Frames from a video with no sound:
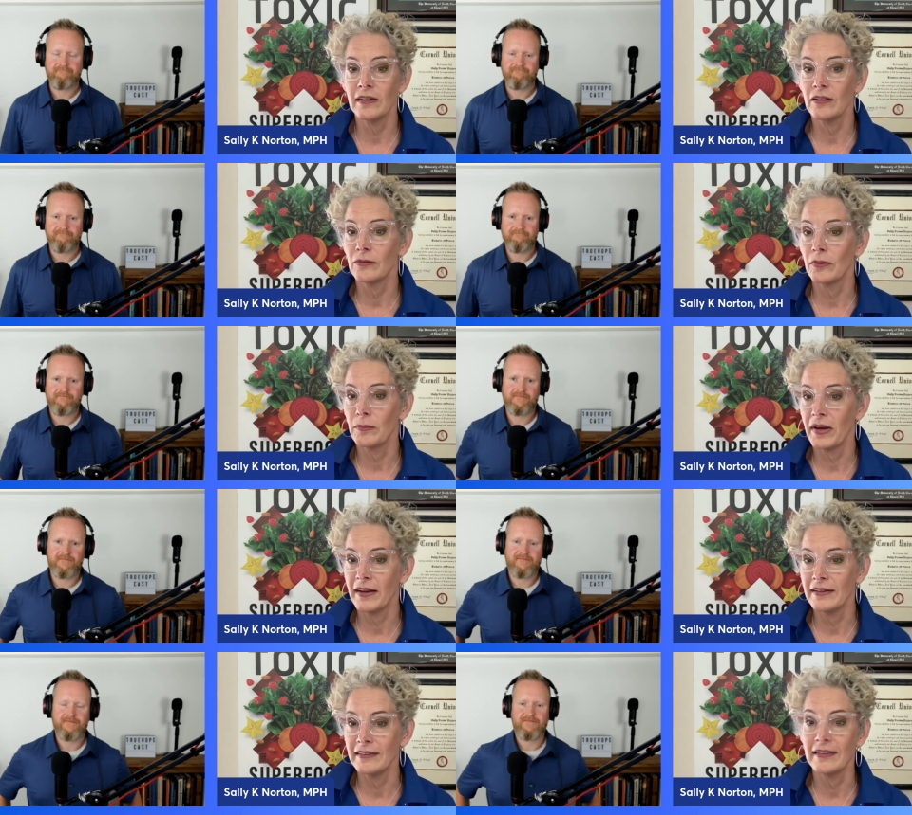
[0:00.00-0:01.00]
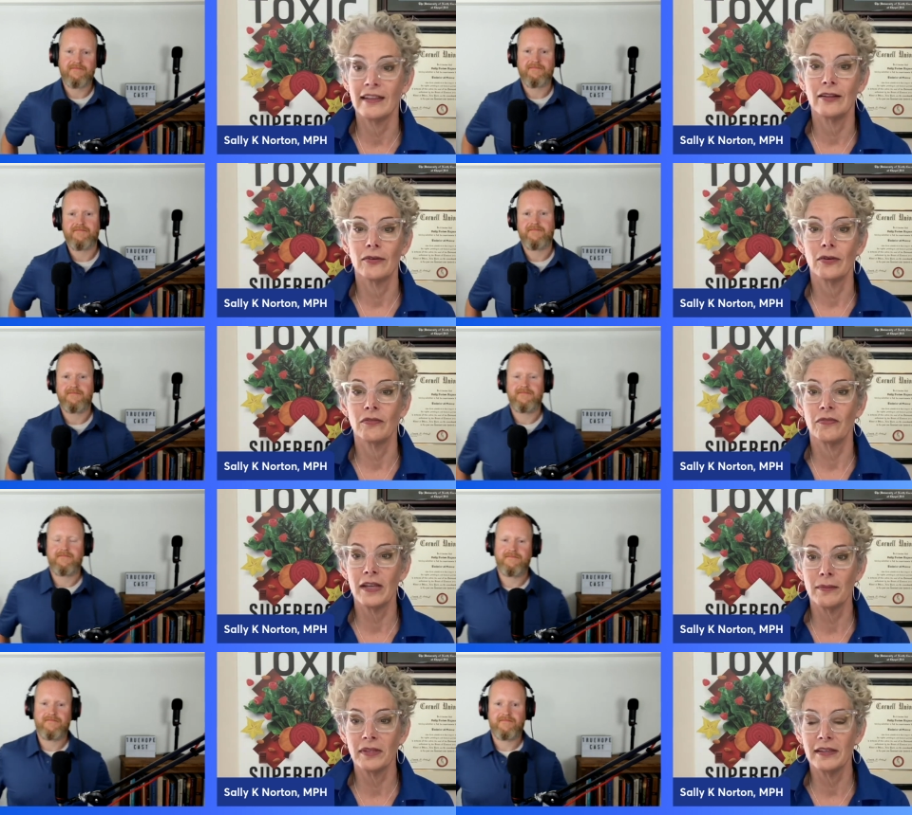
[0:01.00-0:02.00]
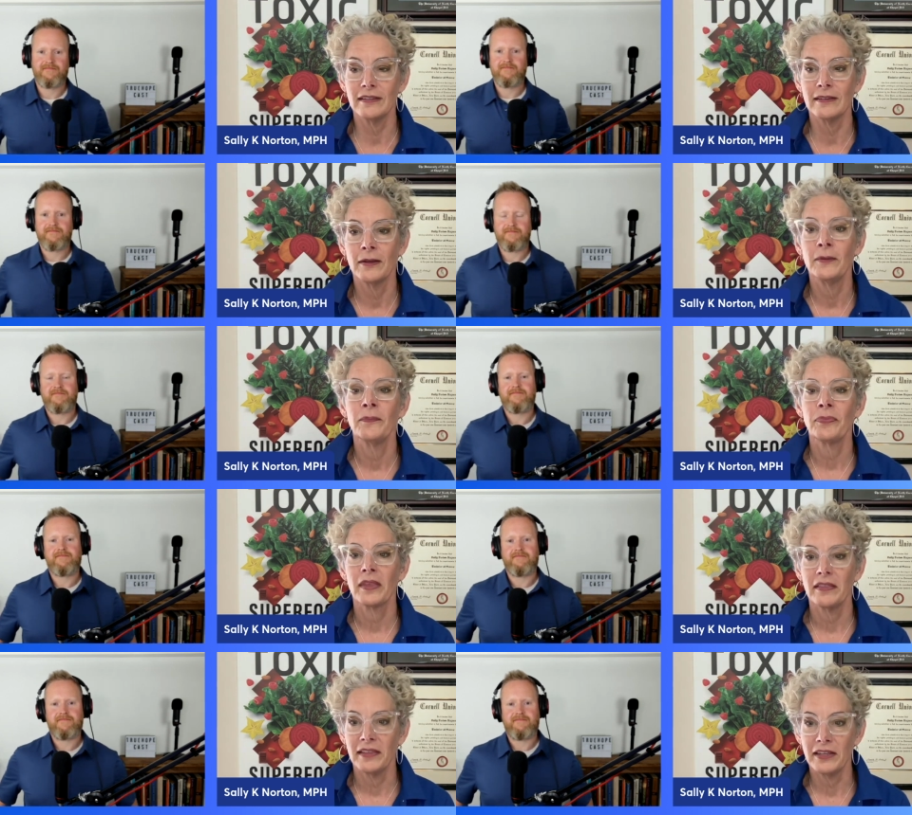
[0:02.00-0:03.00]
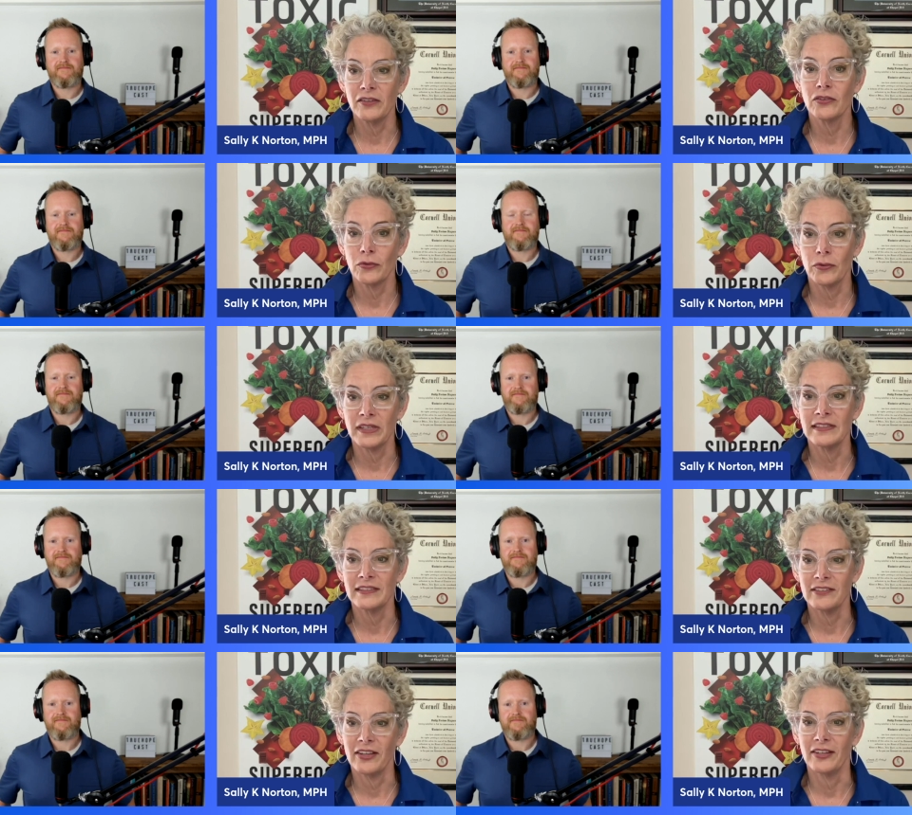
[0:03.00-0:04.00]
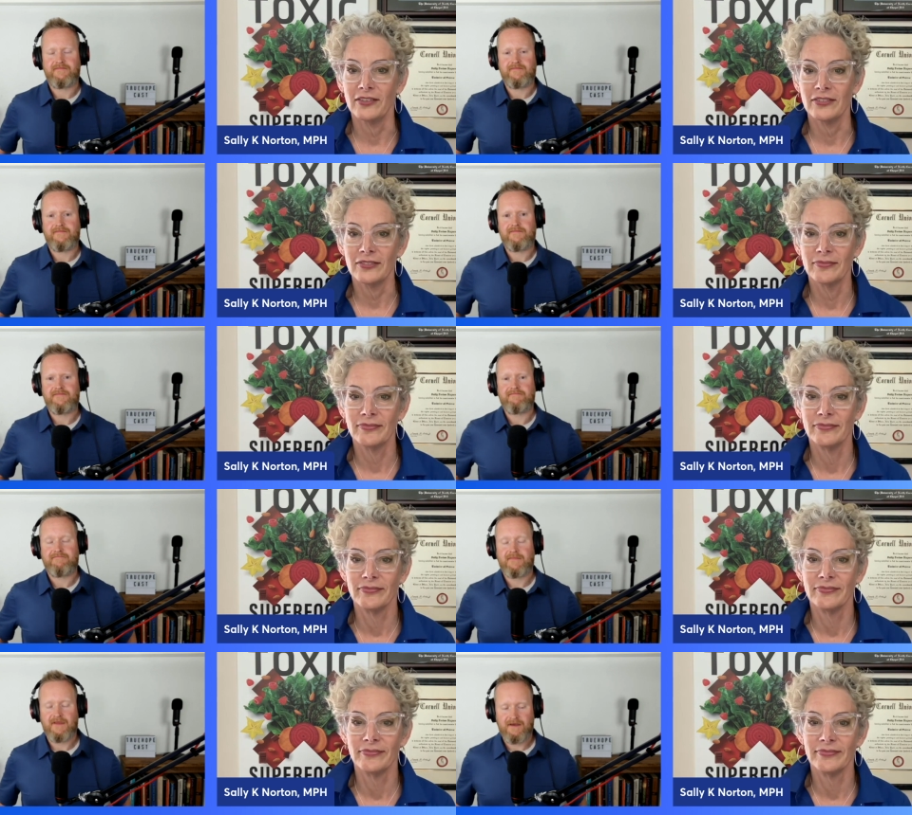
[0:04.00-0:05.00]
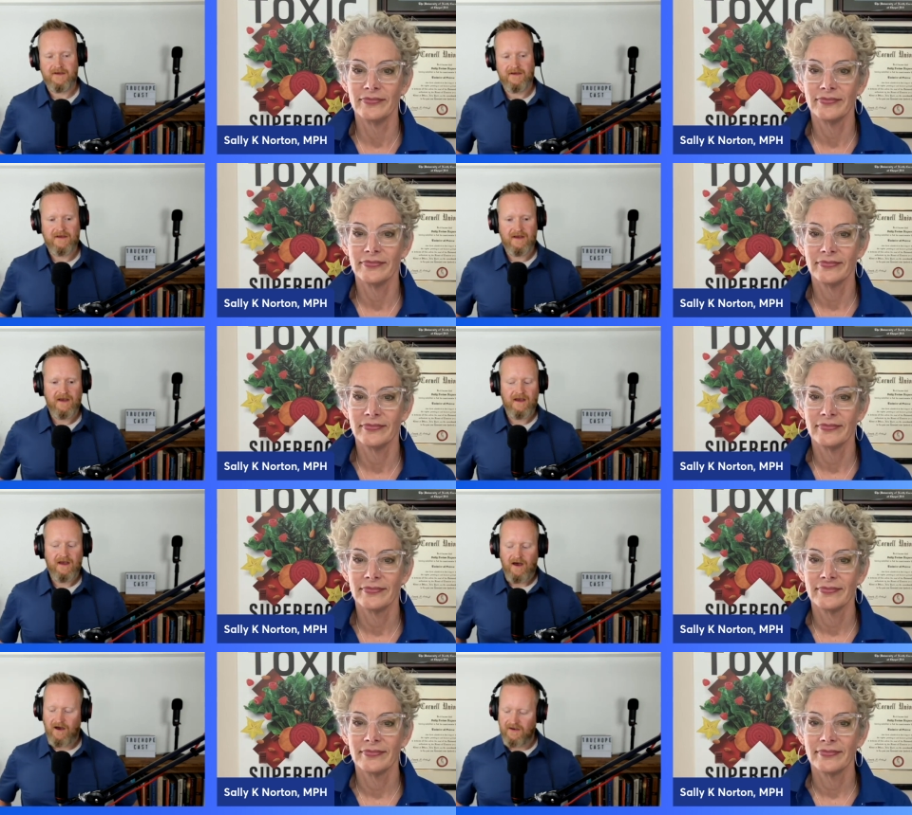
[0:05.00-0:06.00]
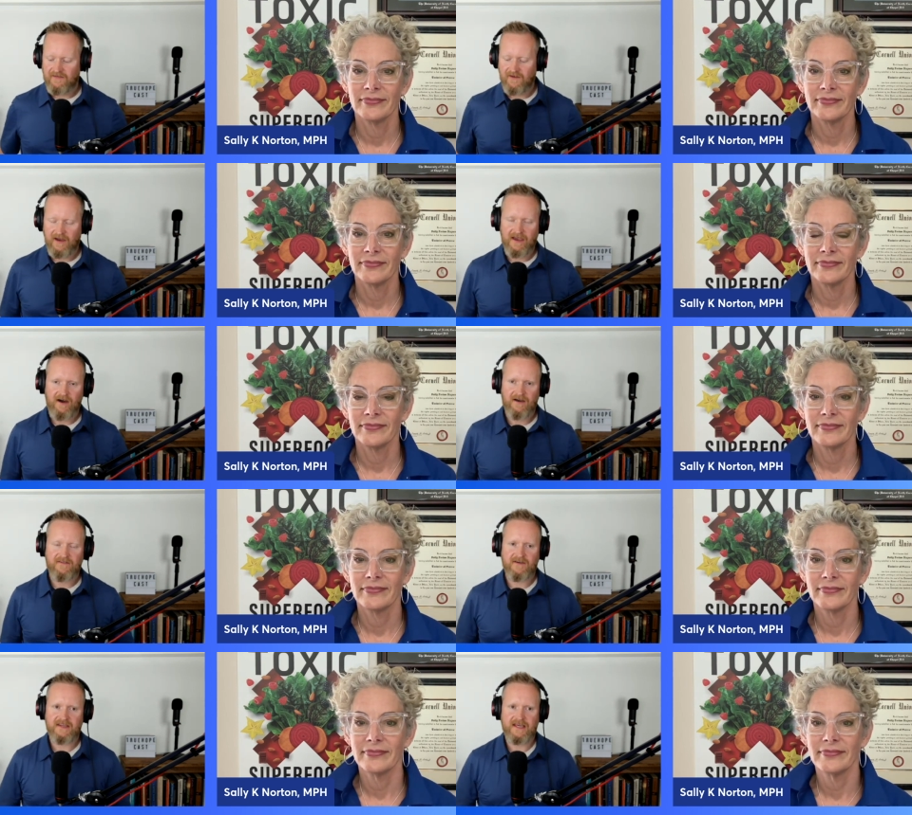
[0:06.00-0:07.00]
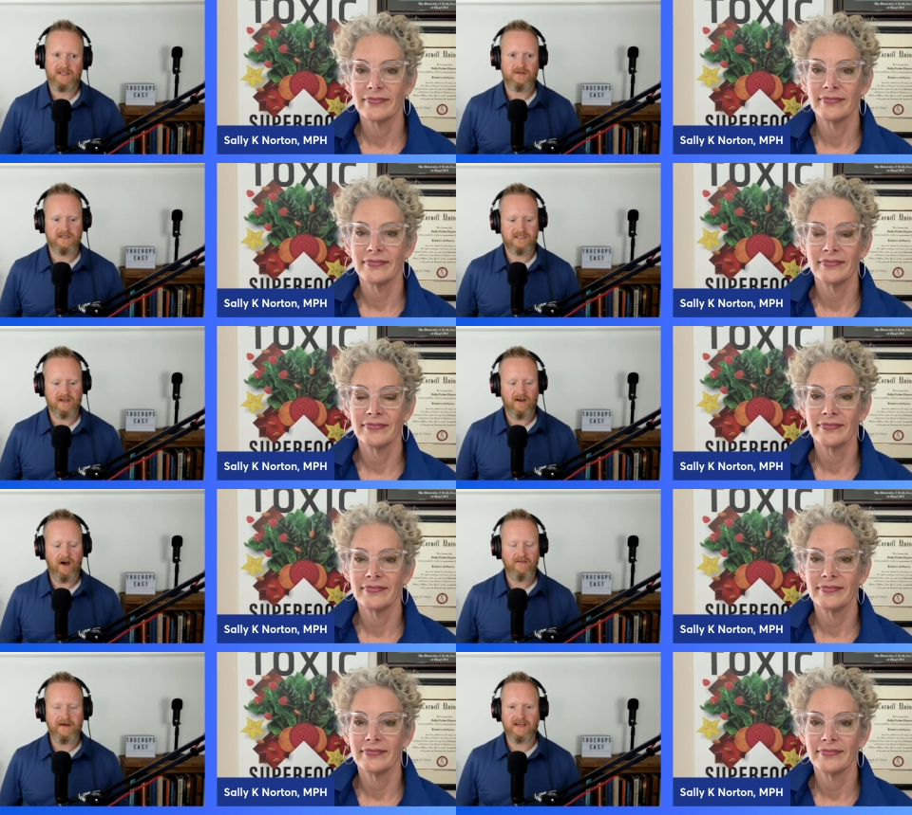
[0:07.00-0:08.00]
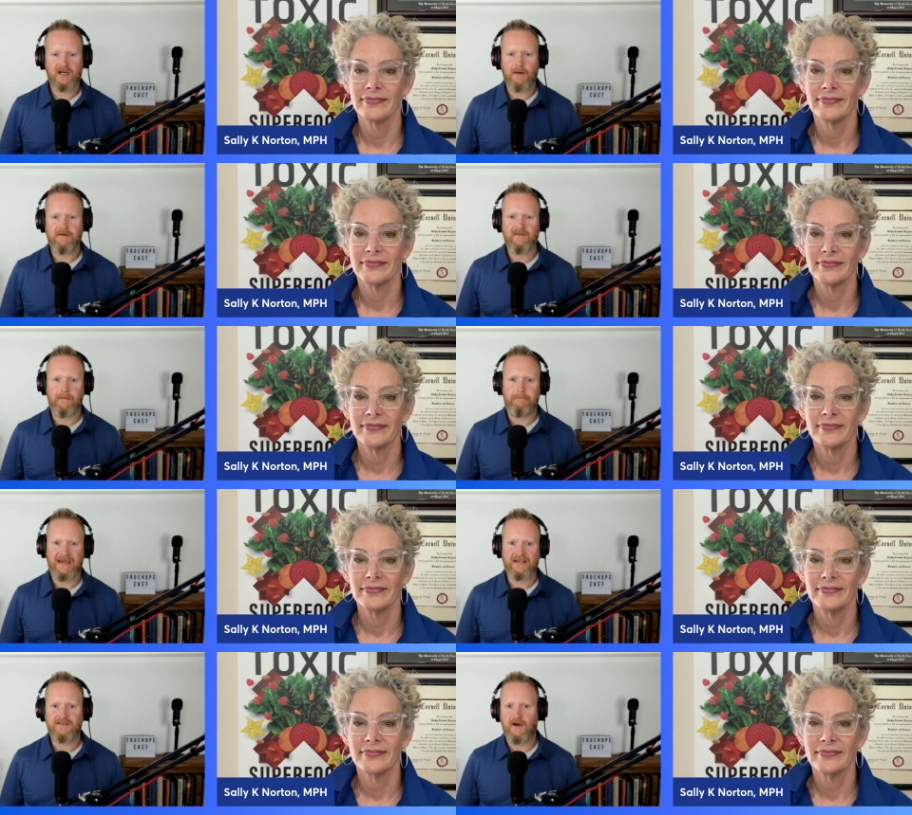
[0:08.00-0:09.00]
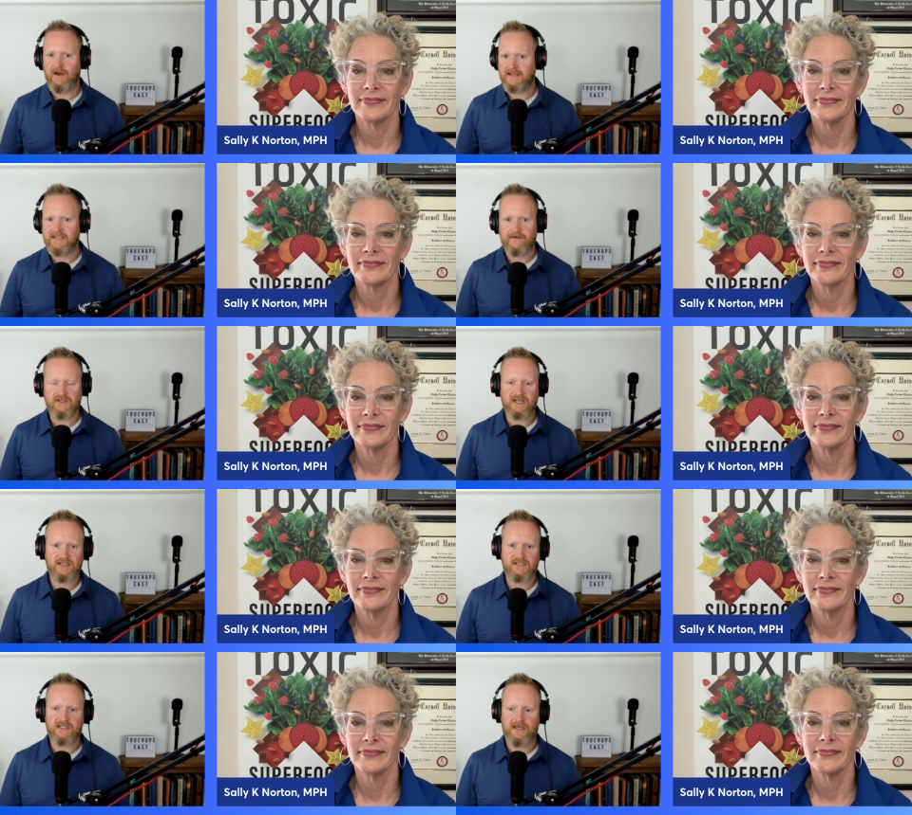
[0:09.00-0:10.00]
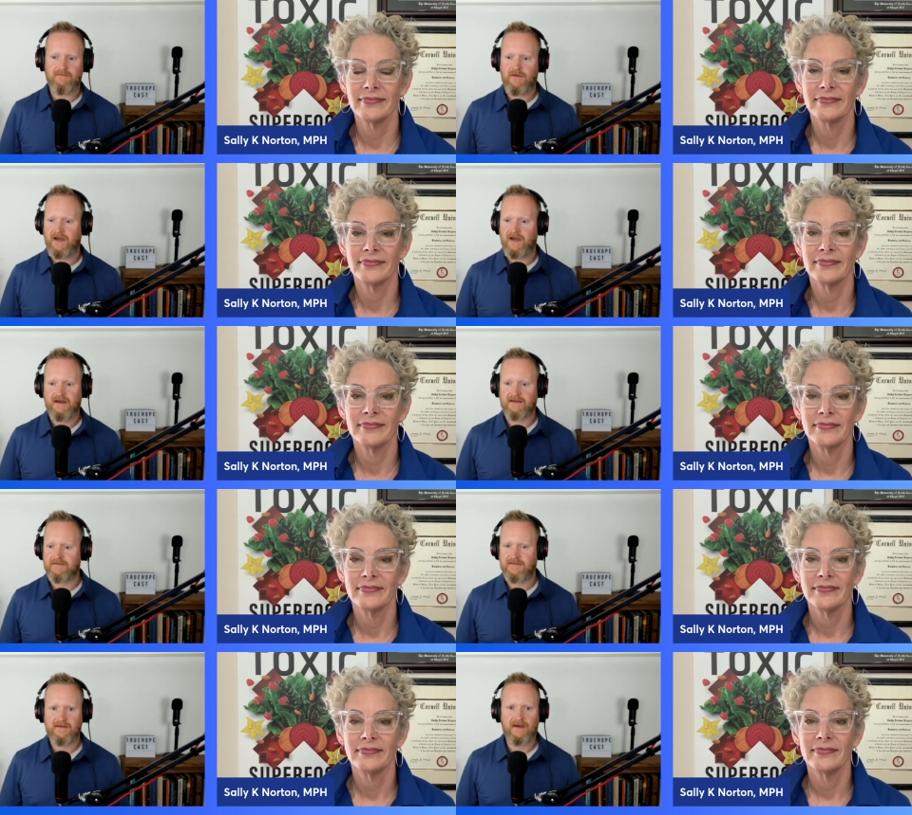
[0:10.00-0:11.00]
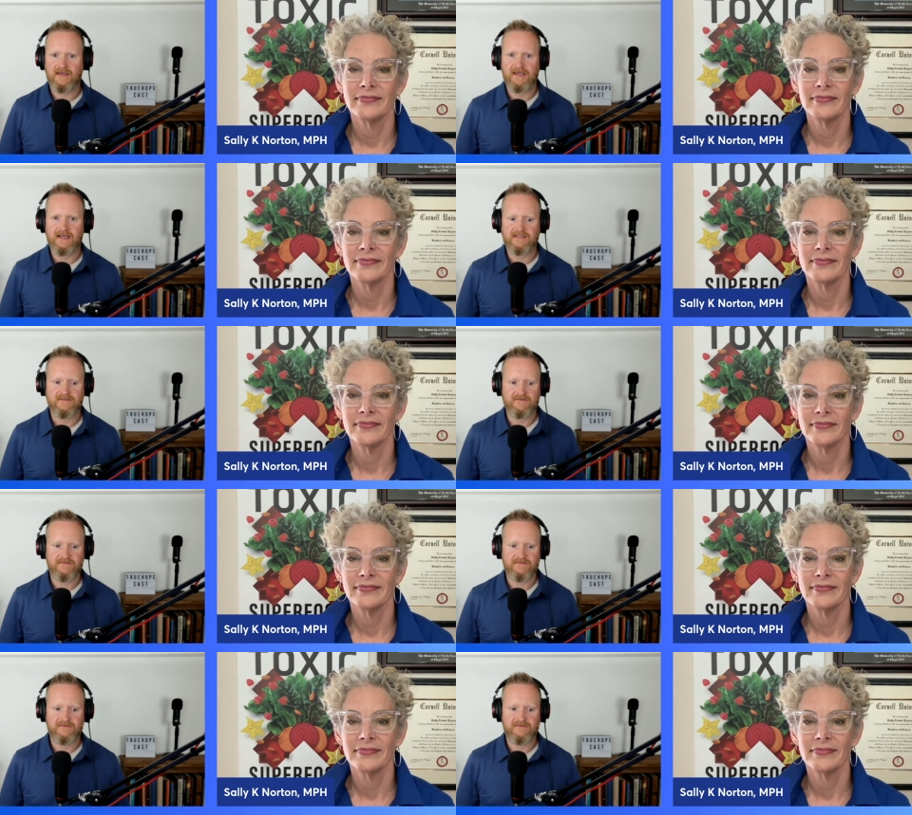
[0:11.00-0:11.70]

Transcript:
Speaker 1: it in their own bodies, in their own families, things are going to change.
Speaker 2: I find it interesting. I've made a couple of like big dietary changes in my like 30 years of